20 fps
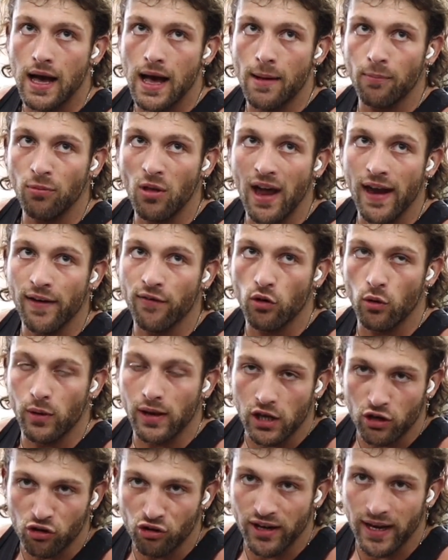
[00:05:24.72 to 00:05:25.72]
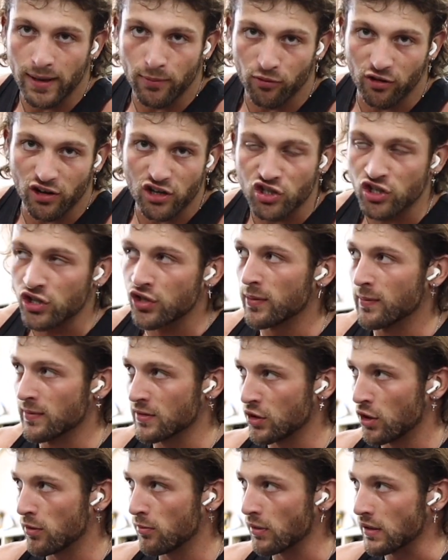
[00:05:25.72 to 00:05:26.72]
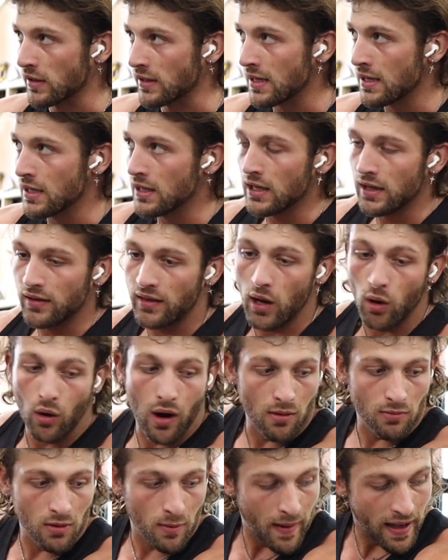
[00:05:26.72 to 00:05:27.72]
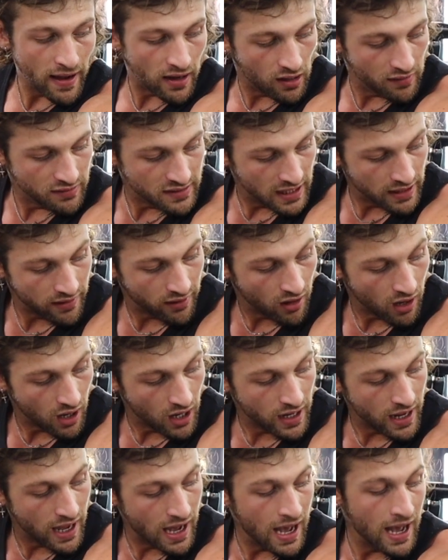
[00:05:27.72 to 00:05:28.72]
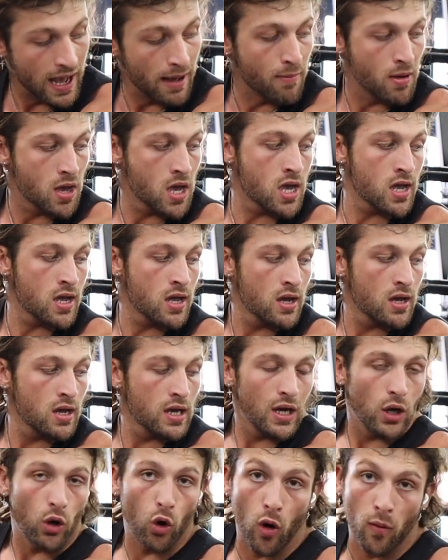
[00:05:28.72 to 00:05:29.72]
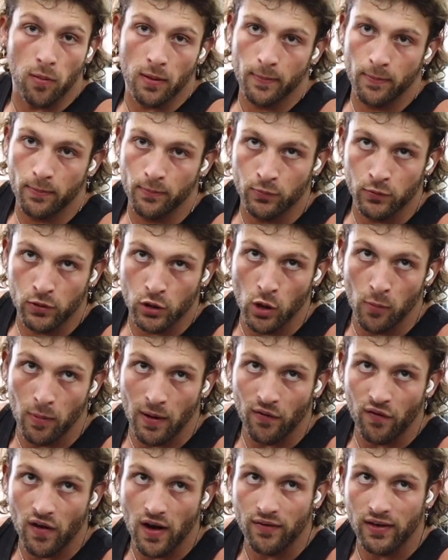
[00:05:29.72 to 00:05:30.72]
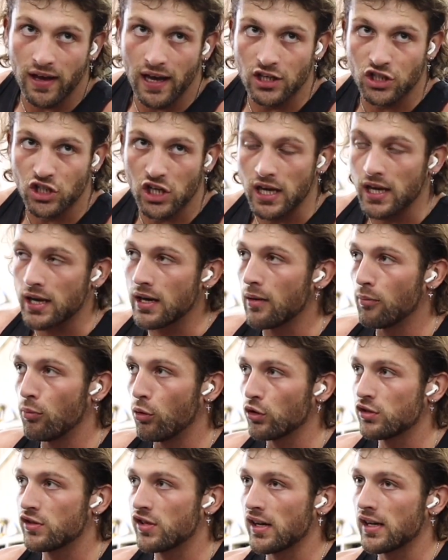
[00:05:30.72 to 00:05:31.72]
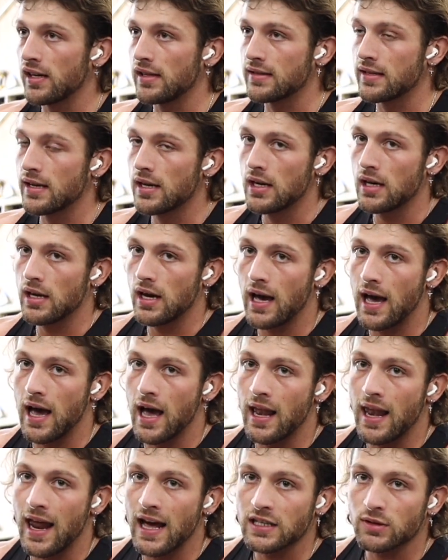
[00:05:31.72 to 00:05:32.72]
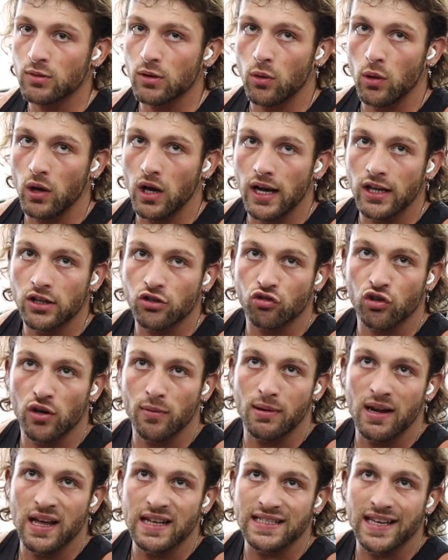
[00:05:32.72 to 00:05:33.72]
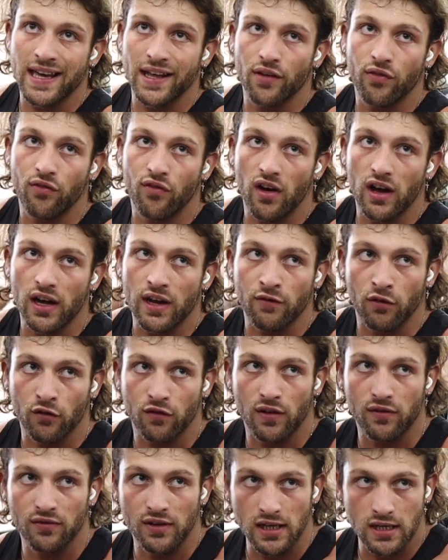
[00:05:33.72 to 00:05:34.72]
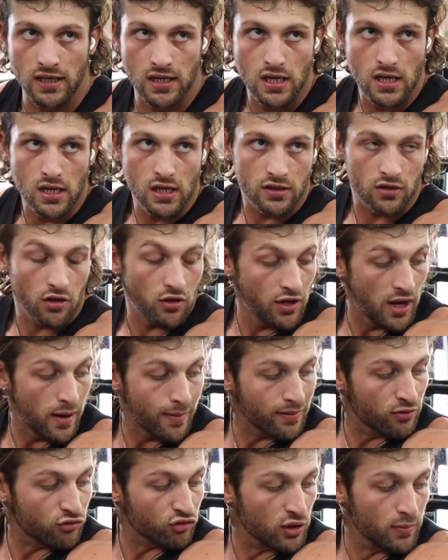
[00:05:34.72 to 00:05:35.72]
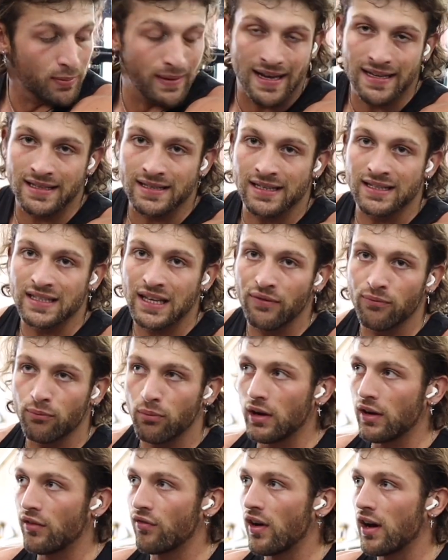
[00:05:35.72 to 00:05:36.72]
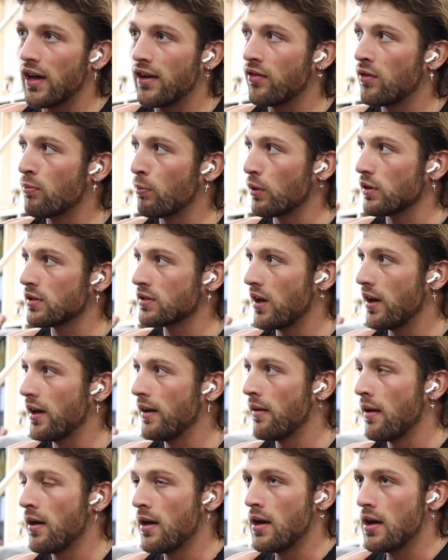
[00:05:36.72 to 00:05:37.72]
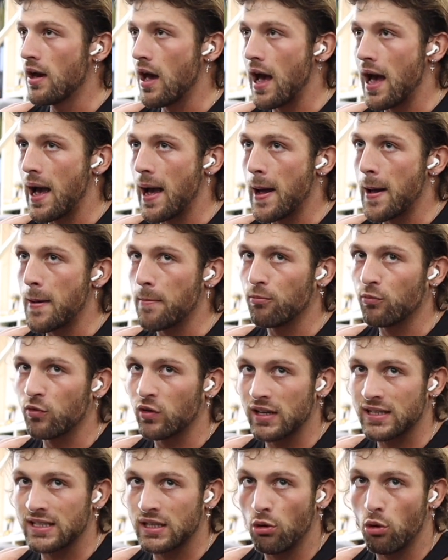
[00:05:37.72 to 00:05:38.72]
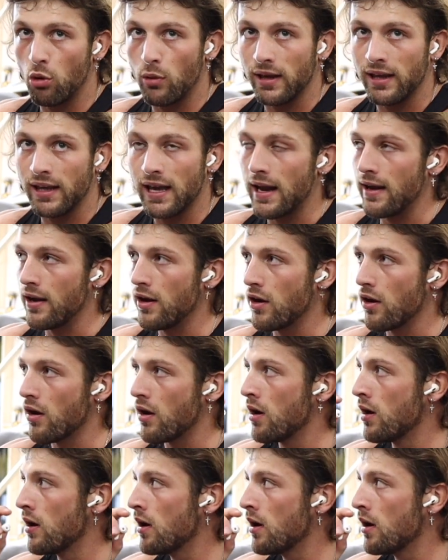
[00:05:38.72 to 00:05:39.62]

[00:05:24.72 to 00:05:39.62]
Not every week you're going to take progression in terms of numbers. Now, on my back offset, I am up 2.5 kg on both sides. Last week we got 3 plates and a 5 for 15, so now we have 3 plates and 7.5 per side. So let's see what we can get here.